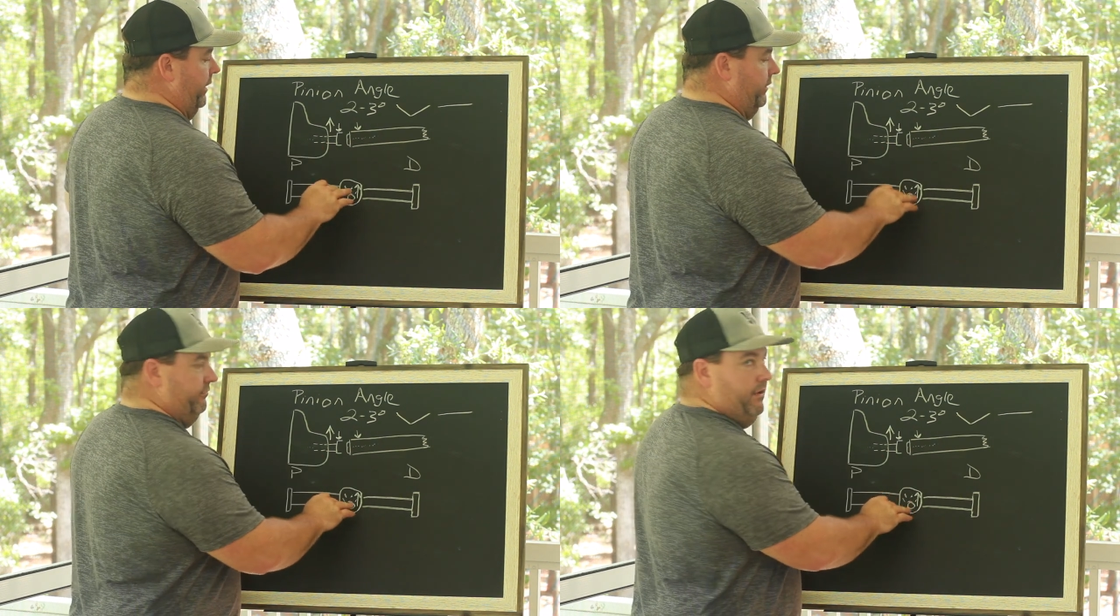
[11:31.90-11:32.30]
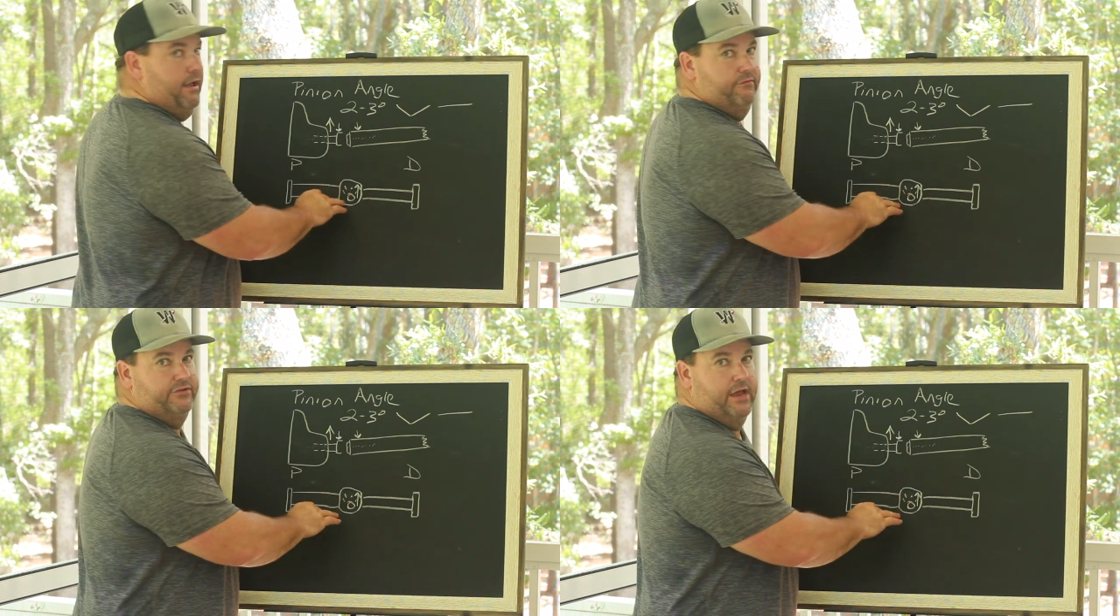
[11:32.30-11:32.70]
and a
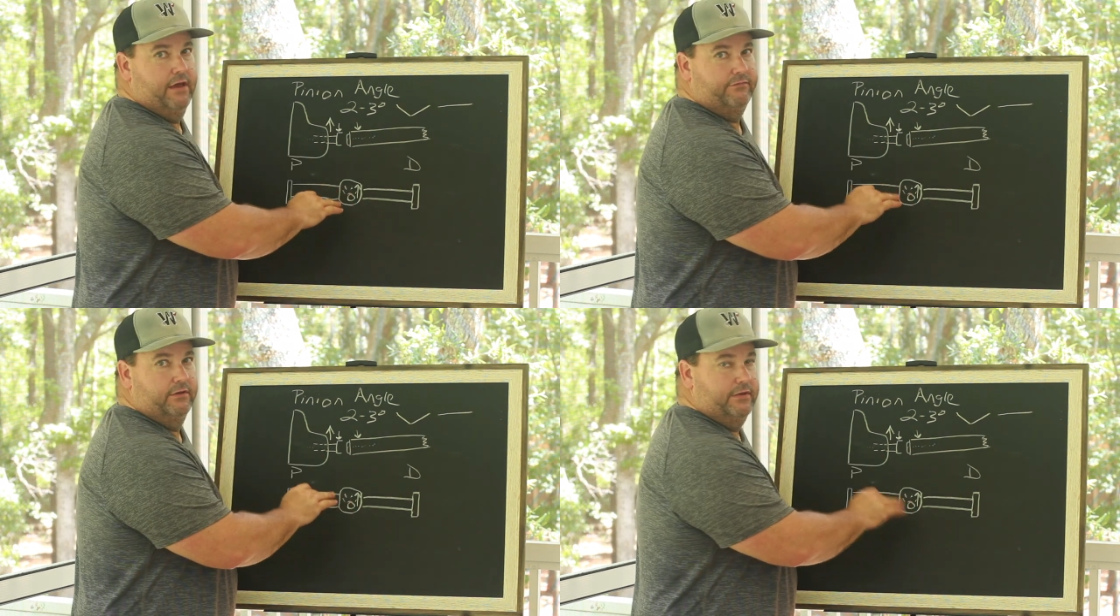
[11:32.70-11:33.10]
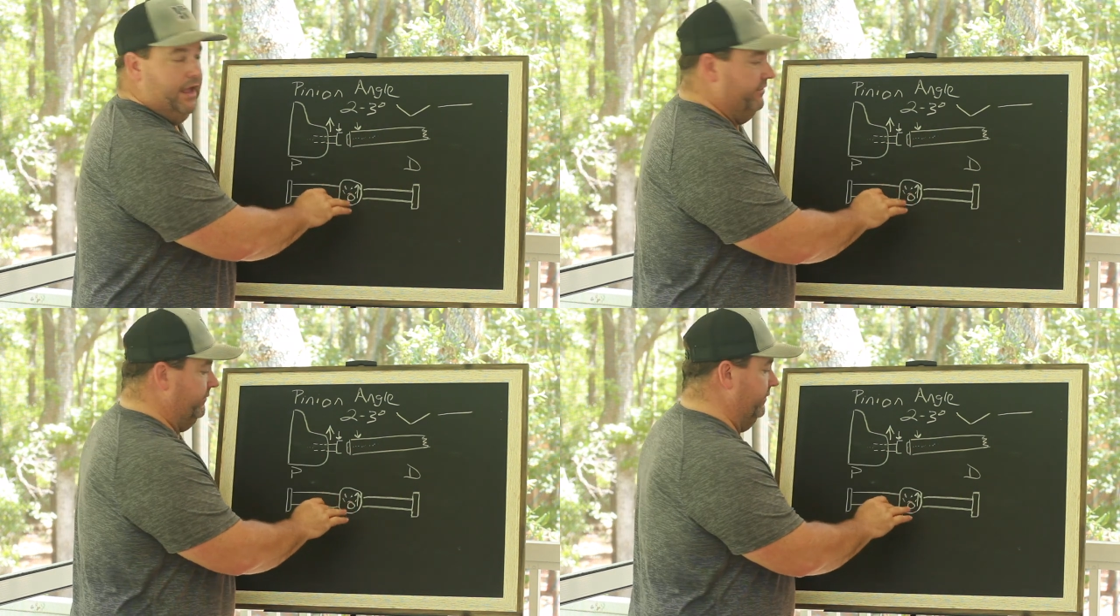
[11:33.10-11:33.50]
drive shaft
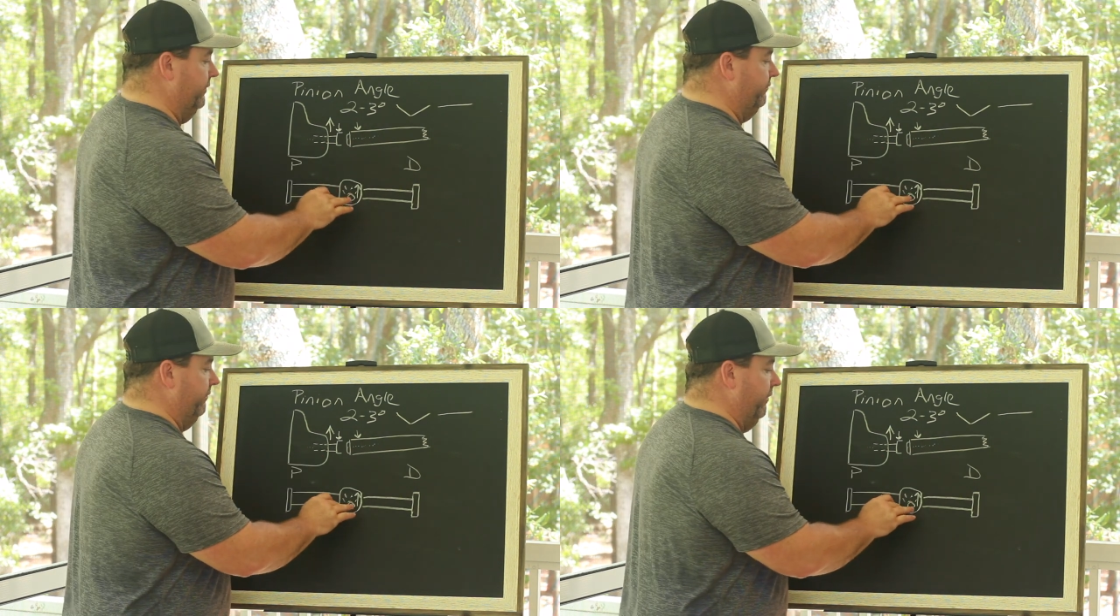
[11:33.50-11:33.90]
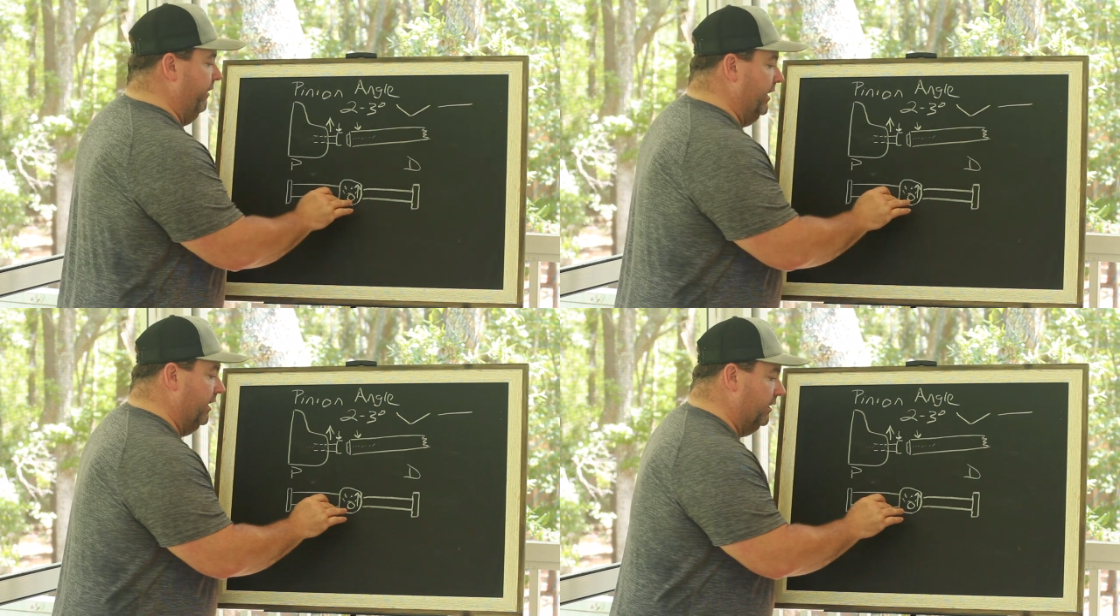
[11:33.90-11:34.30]
attached to this rear
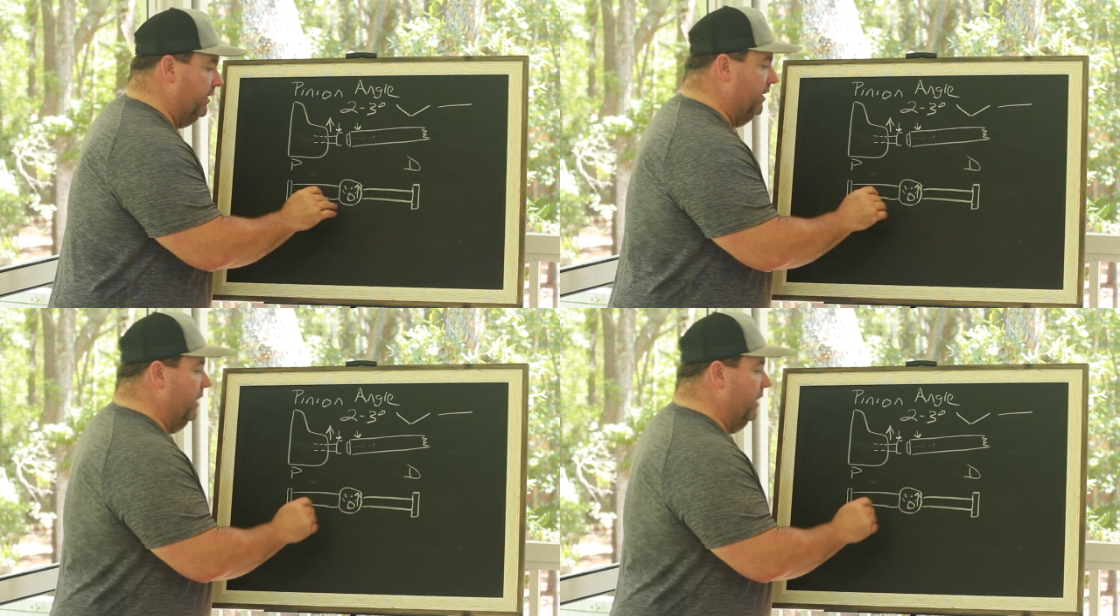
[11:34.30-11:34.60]
end,